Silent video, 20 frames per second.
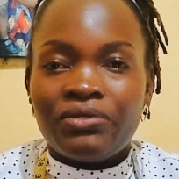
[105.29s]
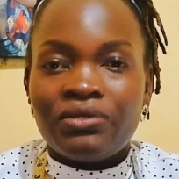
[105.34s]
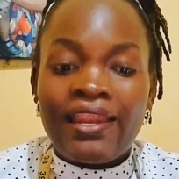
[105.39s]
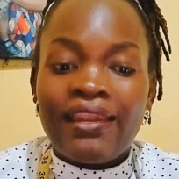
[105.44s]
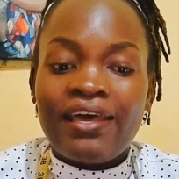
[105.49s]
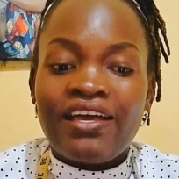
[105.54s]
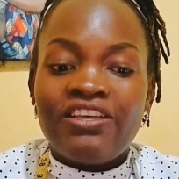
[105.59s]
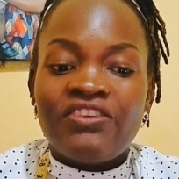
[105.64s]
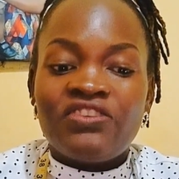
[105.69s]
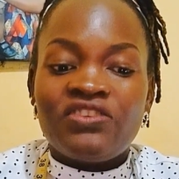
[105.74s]

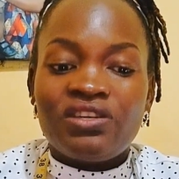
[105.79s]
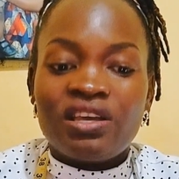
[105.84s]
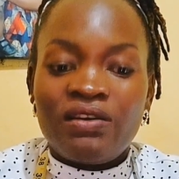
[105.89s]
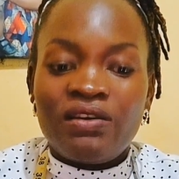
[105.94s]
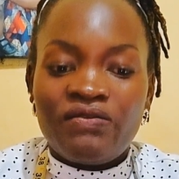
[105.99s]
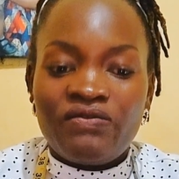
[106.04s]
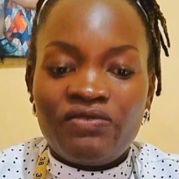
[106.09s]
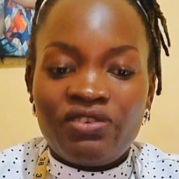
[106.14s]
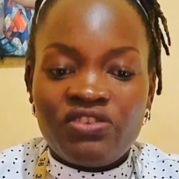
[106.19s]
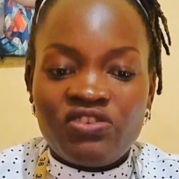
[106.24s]
Energy
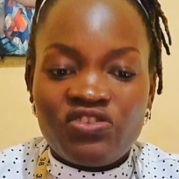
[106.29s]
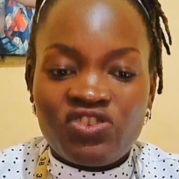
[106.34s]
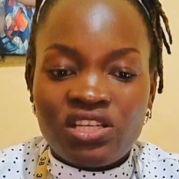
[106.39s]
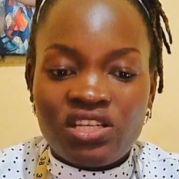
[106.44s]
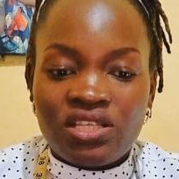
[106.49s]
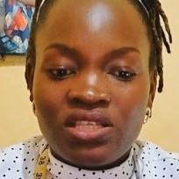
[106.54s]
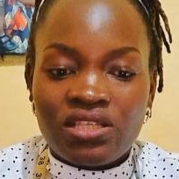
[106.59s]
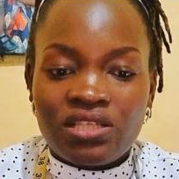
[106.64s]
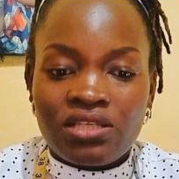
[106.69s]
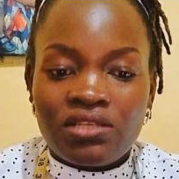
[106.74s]

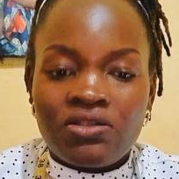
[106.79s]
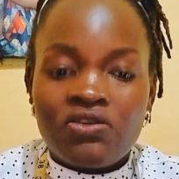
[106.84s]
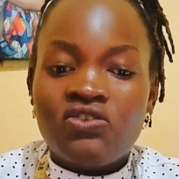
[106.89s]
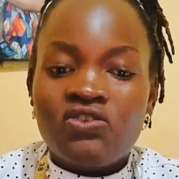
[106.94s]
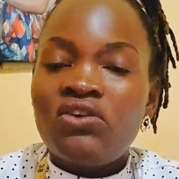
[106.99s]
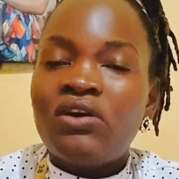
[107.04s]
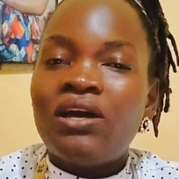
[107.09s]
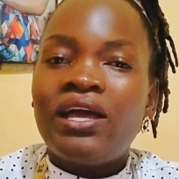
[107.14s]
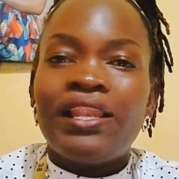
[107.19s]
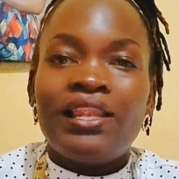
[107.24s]
efficiency:
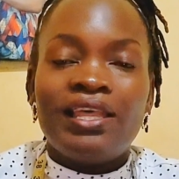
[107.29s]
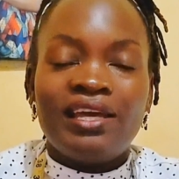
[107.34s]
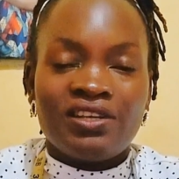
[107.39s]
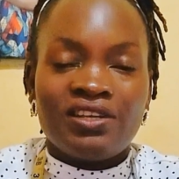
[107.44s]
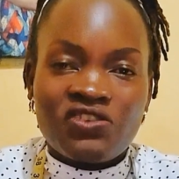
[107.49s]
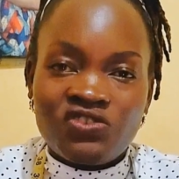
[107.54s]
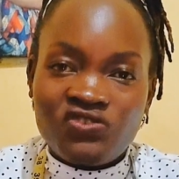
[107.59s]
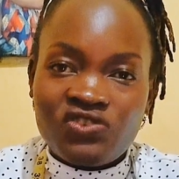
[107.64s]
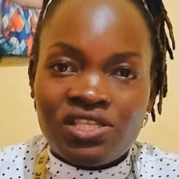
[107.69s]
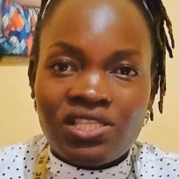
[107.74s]
no
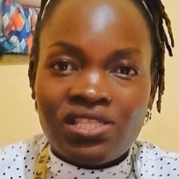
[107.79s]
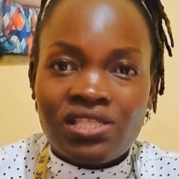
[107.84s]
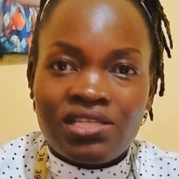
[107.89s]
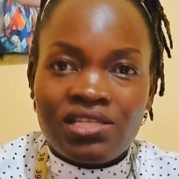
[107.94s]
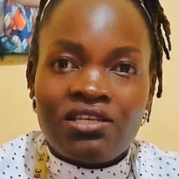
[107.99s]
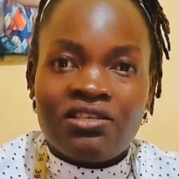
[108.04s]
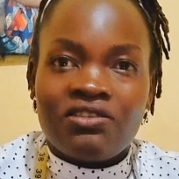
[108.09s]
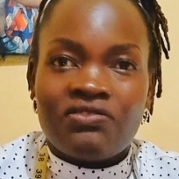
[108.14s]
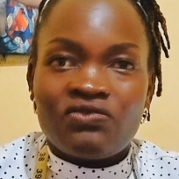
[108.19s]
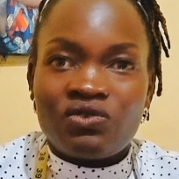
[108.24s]

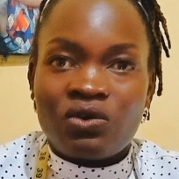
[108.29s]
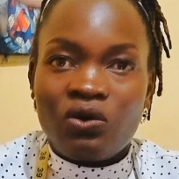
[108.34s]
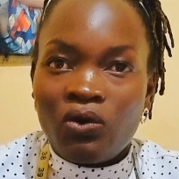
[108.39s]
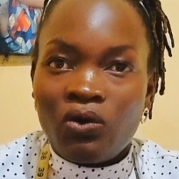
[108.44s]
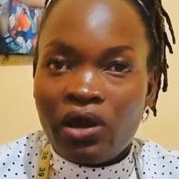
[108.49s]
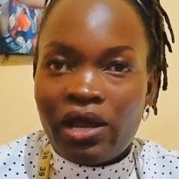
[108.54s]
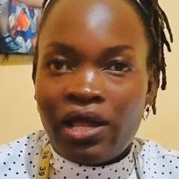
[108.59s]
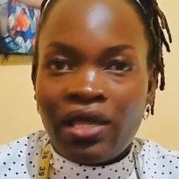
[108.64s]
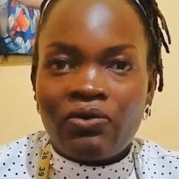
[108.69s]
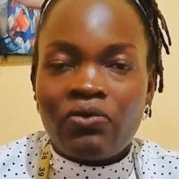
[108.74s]
electricity is
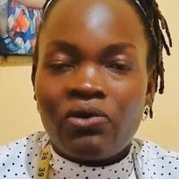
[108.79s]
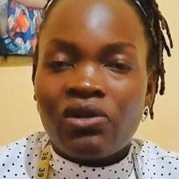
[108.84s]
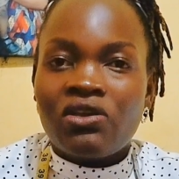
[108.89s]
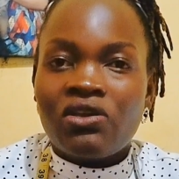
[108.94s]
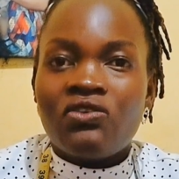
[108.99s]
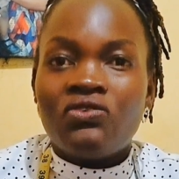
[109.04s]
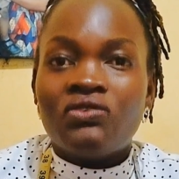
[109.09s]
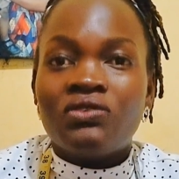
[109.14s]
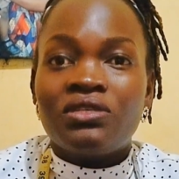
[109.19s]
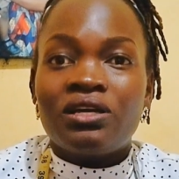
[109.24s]
required when
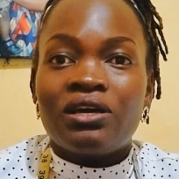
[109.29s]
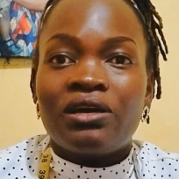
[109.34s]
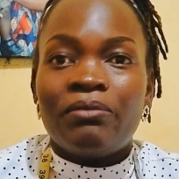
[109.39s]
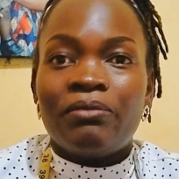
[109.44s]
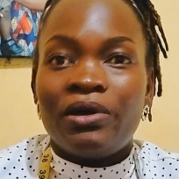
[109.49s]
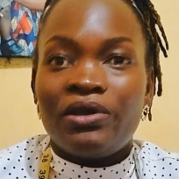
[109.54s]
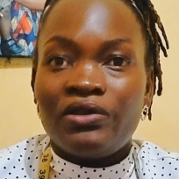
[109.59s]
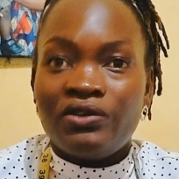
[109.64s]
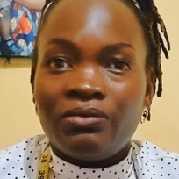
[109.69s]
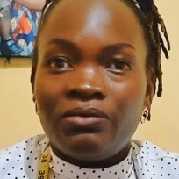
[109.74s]
you're using a
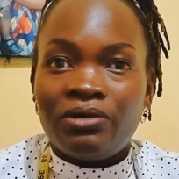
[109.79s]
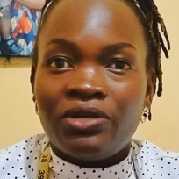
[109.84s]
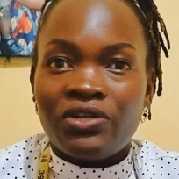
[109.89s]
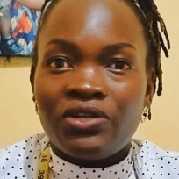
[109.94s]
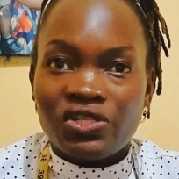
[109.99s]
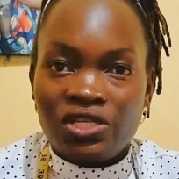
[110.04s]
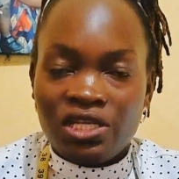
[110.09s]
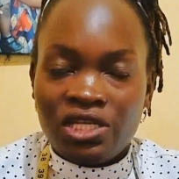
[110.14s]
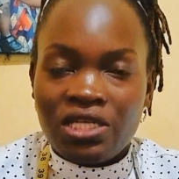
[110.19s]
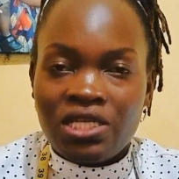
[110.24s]
manual
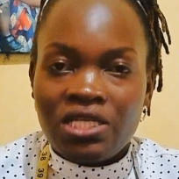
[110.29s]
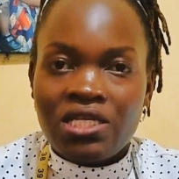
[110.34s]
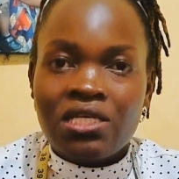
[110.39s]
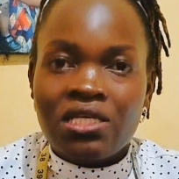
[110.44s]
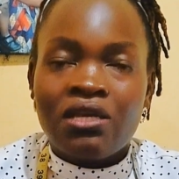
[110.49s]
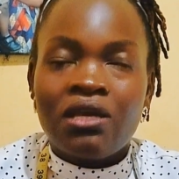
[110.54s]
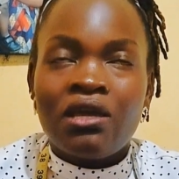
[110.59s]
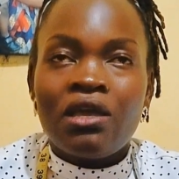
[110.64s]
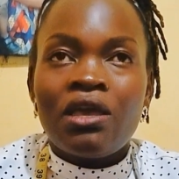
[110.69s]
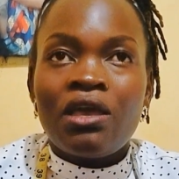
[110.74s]
machine,
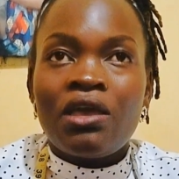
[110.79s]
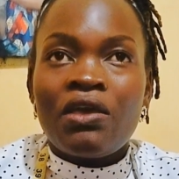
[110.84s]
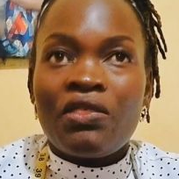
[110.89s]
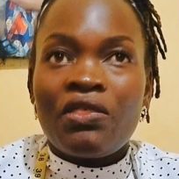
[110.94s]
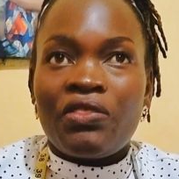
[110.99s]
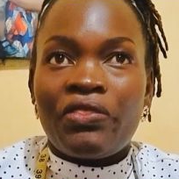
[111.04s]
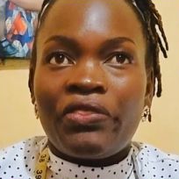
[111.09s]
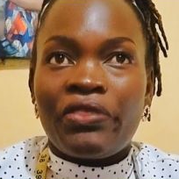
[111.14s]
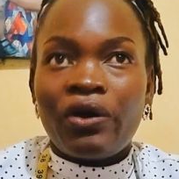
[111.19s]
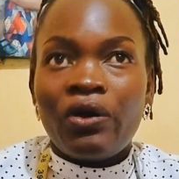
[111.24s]

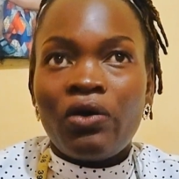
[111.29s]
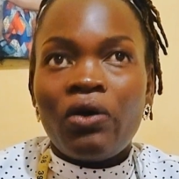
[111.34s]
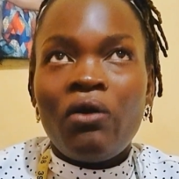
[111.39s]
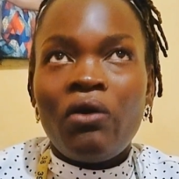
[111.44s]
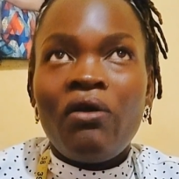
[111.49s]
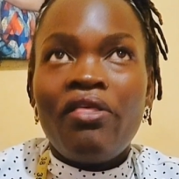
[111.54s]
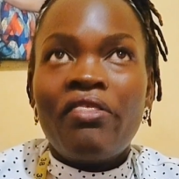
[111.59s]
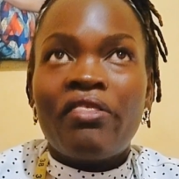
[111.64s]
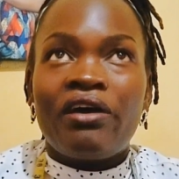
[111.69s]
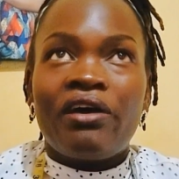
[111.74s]

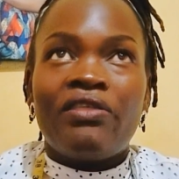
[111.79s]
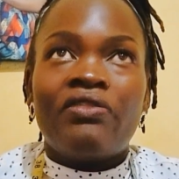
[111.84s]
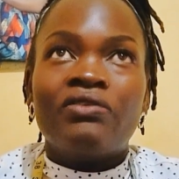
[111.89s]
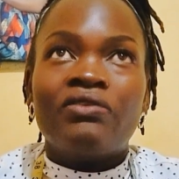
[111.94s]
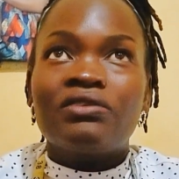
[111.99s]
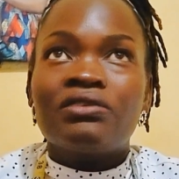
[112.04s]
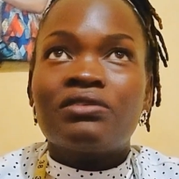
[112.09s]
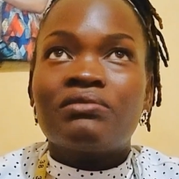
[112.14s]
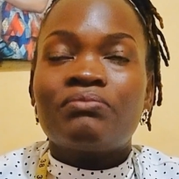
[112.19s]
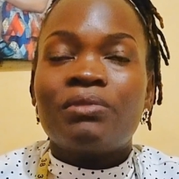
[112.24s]
though there are
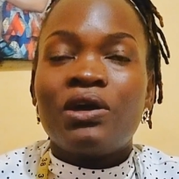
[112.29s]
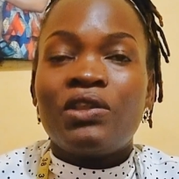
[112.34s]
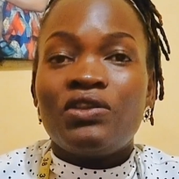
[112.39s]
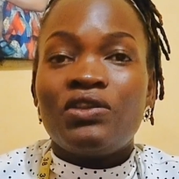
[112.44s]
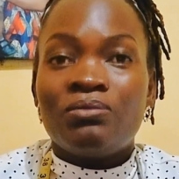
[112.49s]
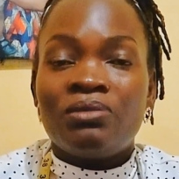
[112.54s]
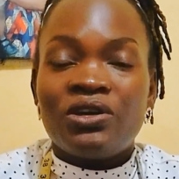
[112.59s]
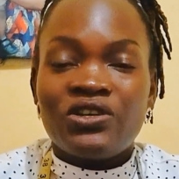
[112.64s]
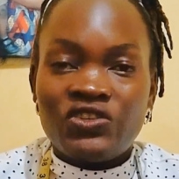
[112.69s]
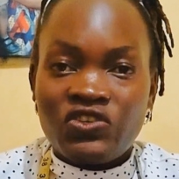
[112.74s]
those
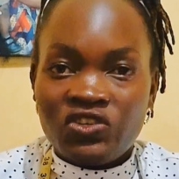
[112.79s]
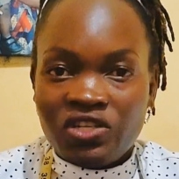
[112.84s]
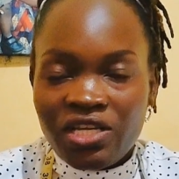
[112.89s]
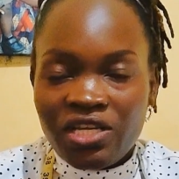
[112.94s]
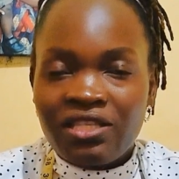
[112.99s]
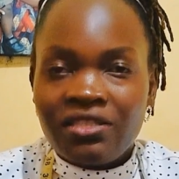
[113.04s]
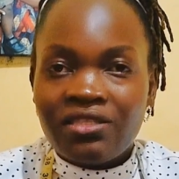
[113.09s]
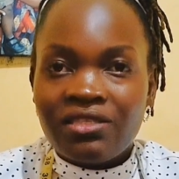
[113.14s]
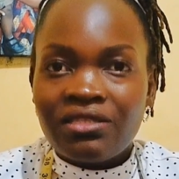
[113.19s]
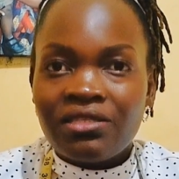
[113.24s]
manual
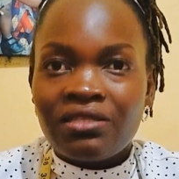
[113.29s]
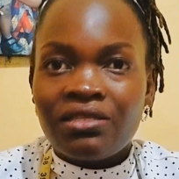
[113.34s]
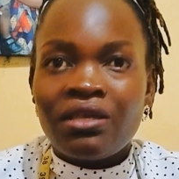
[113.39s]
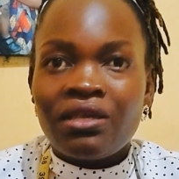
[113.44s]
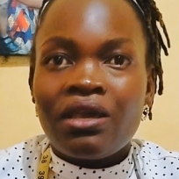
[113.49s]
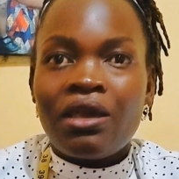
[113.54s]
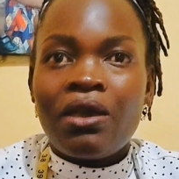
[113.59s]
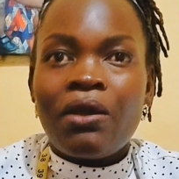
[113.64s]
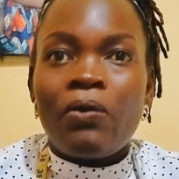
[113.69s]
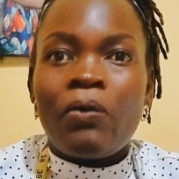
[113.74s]
machines
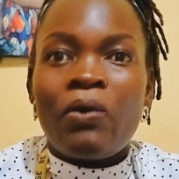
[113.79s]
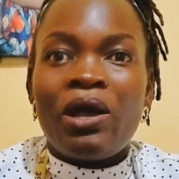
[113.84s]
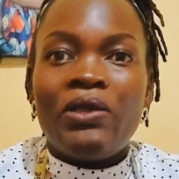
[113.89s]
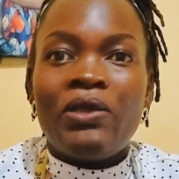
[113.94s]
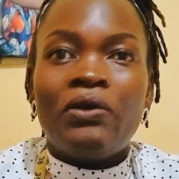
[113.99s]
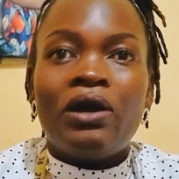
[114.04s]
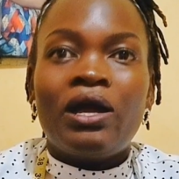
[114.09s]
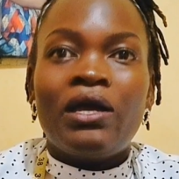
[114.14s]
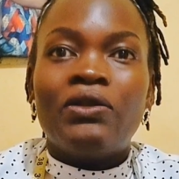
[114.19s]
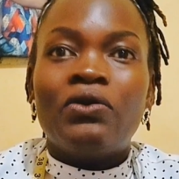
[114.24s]
where
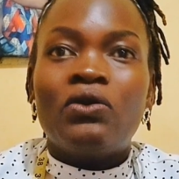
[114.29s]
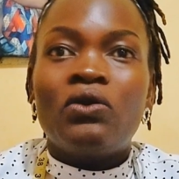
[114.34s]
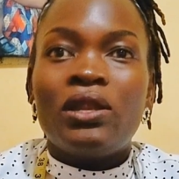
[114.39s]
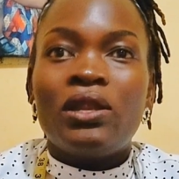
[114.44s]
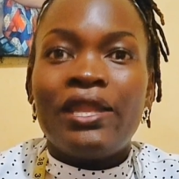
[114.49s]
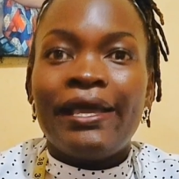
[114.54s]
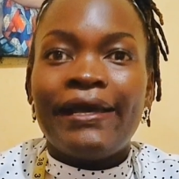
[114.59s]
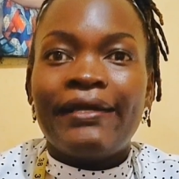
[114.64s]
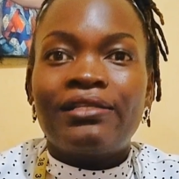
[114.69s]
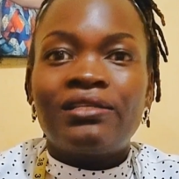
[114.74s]
you can
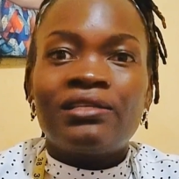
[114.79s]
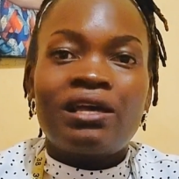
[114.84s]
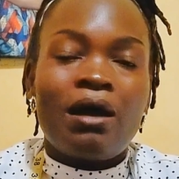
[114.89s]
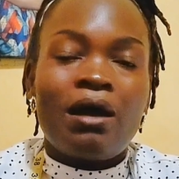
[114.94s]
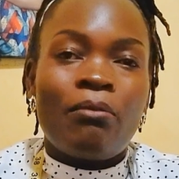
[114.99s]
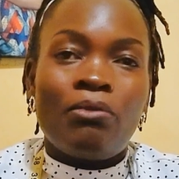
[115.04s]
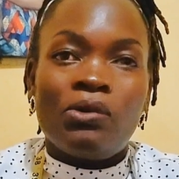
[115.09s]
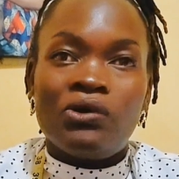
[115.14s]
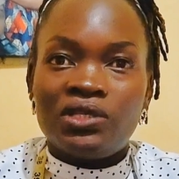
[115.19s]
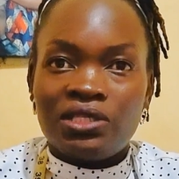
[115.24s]
connect
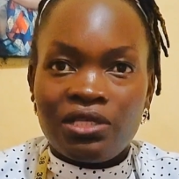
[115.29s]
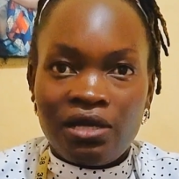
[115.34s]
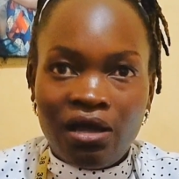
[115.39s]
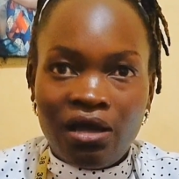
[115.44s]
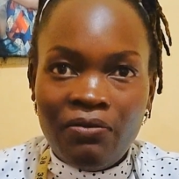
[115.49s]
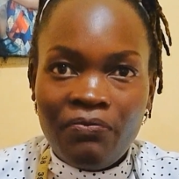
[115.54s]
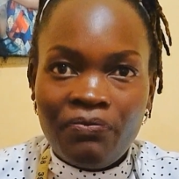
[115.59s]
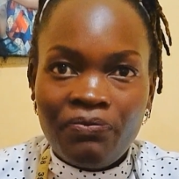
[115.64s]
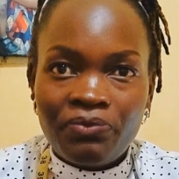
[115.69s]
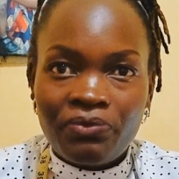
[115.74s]
a
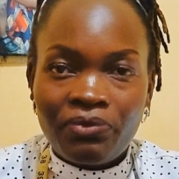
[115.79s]
motor